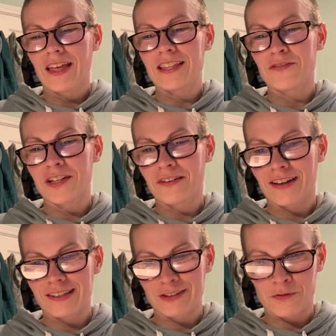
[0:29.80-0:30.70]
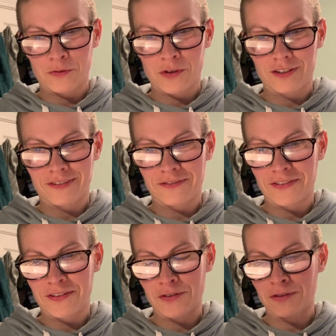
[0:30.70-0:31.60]
And the video has over
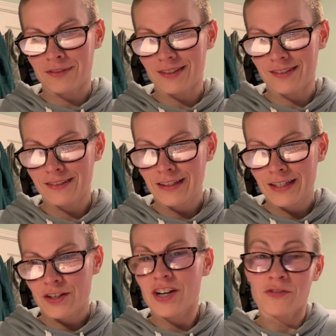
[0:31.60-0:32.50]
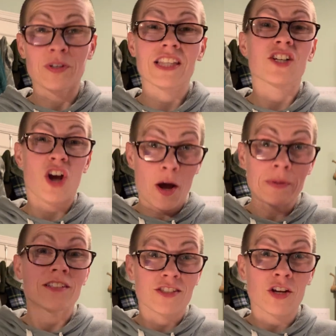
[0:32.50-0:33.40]
450 views. All right, with
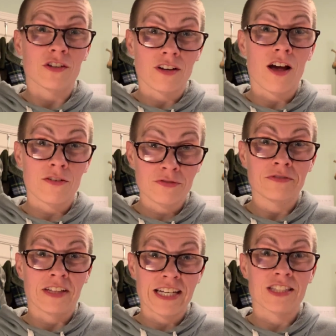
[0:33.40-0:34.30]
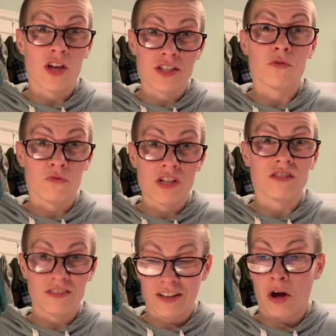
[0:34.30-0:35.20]
comments turned off, like it's a
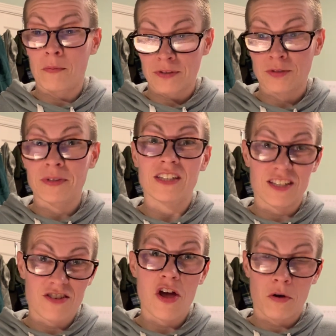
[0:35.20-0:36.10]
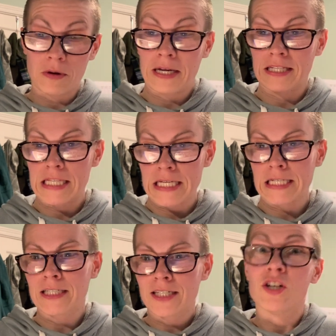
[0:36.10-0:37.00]
real accomplishment, you know, kind of
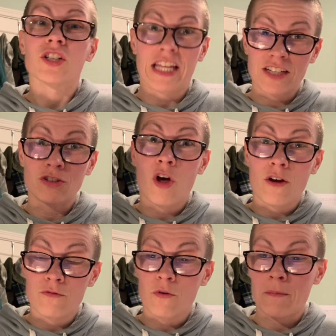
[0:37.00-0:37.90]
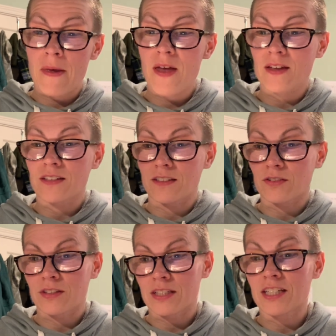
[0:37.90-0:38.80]
thing, like long format, you
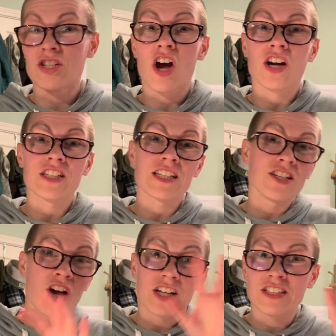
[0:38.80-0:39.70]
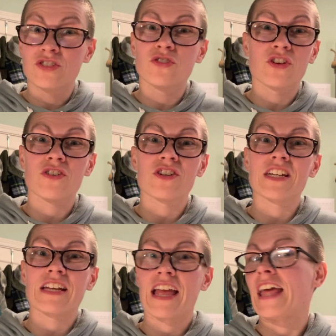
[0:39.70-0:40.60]
know,
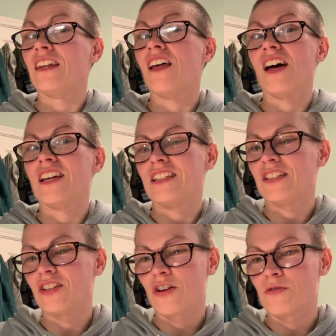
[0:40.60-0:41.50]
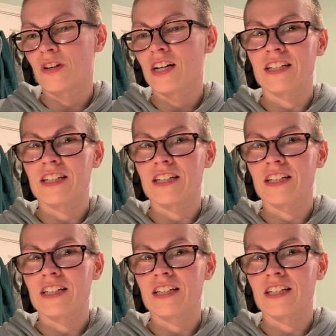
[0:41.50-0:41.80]
non-triggering headline, you know,